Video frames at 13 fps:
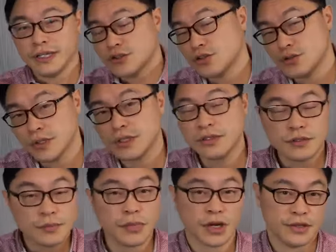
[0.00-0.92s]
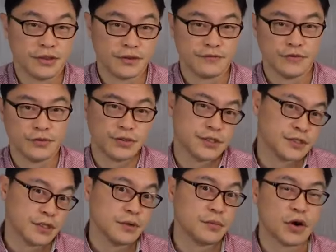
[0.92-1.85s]
get you in to buy their food.
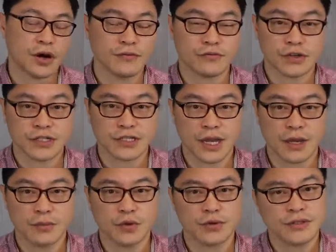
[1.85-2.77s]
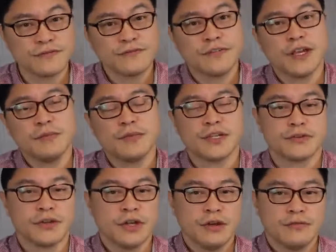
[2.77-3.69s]
Cinnabon, for example, was
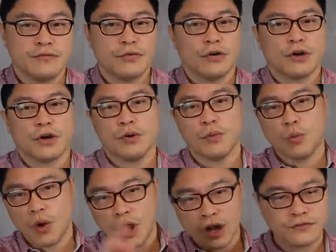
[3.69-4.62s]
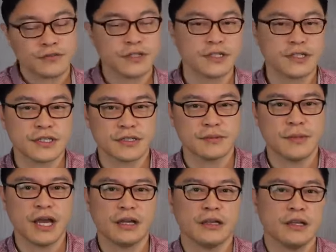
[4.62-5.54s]
famous for wafting the
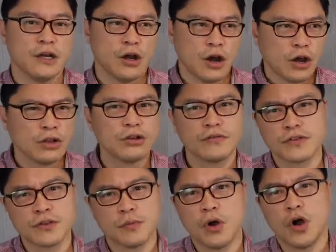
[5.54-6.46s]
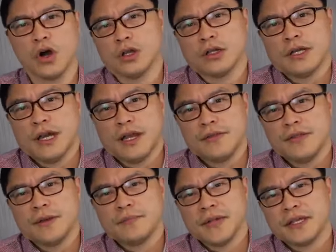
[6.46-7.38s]
smell all over the mall
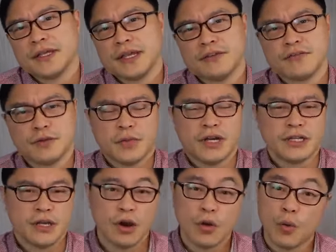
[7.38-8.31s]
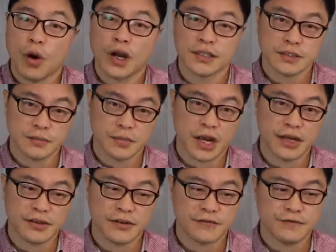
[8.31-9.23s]
and then making everybody want to
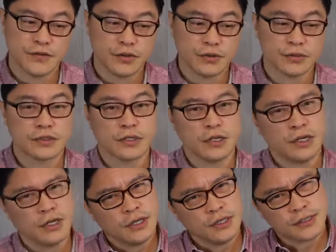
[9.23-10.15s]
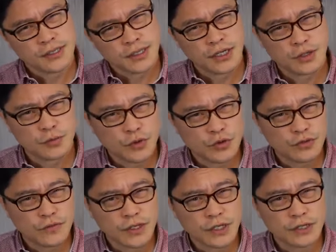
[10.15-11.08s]
buy their foods. Seeing a
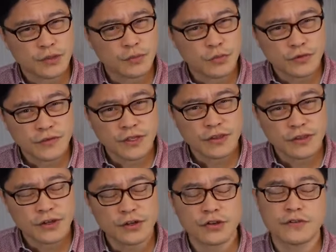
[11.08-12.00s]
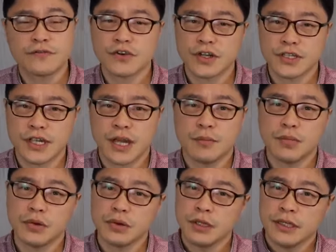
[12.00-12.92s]
movie in the movie theater, for
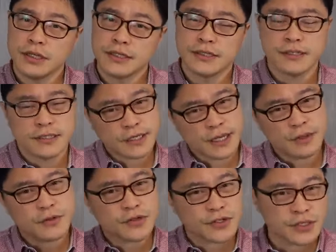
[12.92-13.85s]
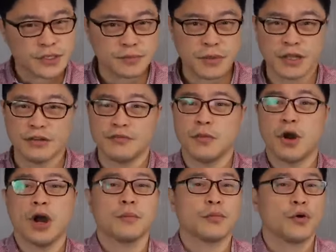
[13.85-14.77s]
example, is the same. There's the smell of
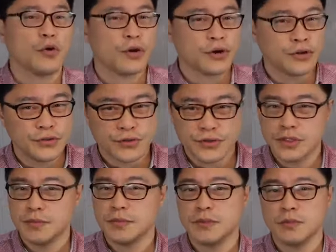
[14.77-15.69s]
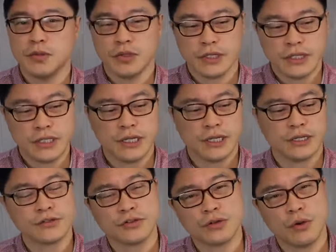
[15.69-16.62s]
popcorn, you see people
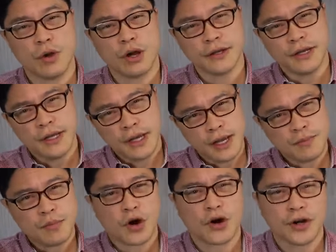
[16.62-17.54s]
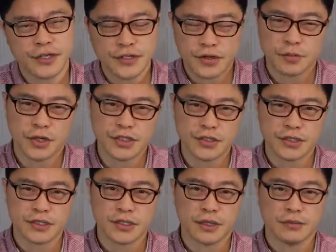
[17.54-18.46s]
eating and so on, and parties are much
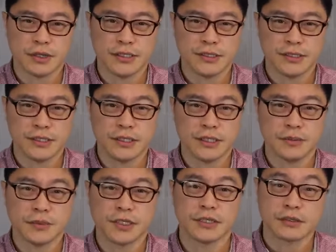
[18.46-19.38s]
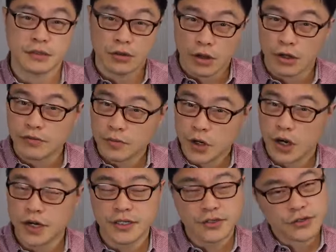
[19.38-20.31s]
the same idea because a lot of
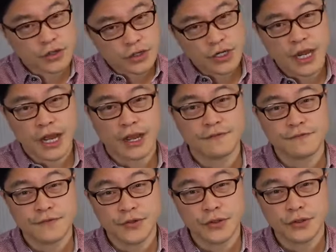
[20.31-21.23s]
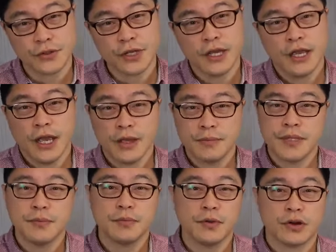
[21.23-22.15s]
parties are going to have food
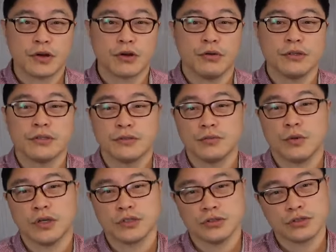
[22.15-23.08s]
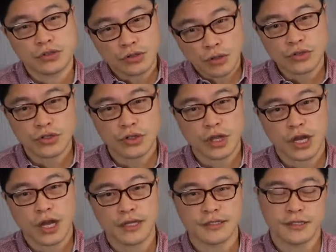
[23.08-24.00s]
and people are going to want to
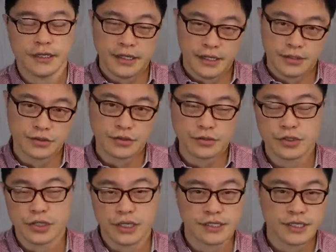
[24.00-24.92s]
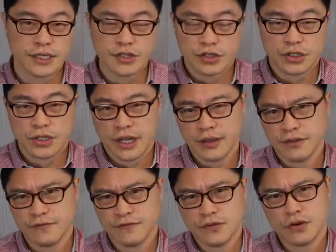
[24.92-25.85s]
socialize, and socialization
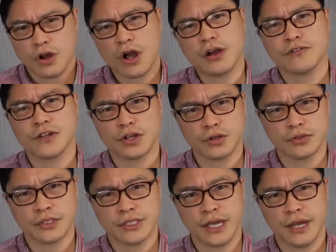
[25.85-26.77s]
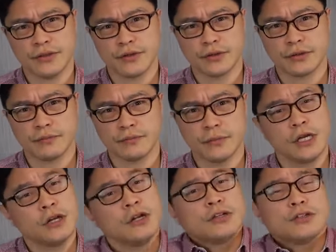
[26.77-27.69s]
and the food often go together.
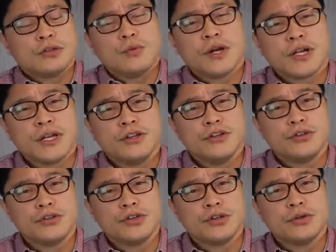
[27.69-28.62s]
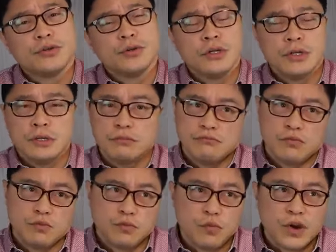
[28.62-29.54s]
So what can you do
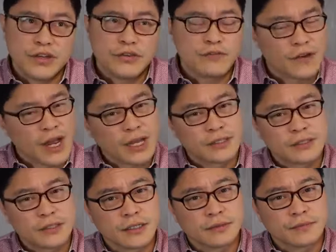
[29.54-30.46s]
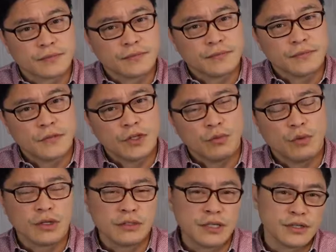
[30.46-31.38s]
when you're fasting?
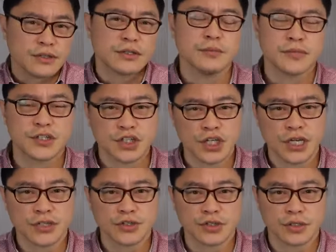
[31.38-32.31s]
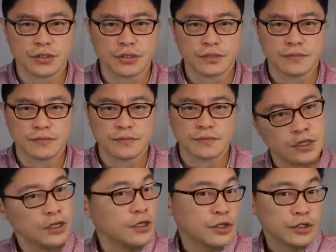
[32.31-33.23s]
Well, here's some suggestions.
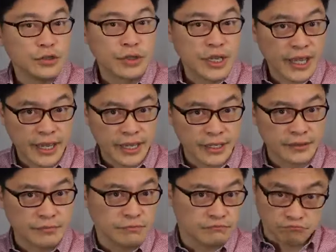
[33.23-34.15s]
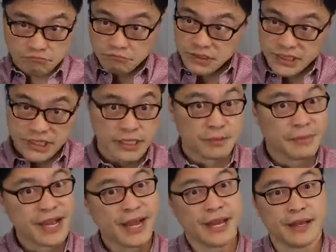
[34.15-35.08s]
You can take a
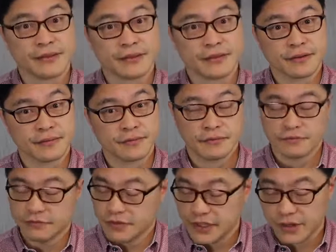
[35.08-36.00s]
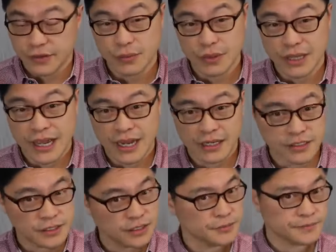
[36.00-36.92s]
bath. Very
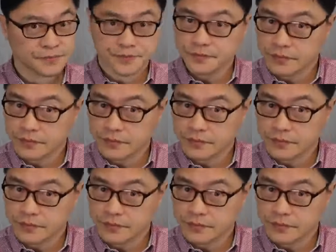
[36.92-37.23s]
relaxing.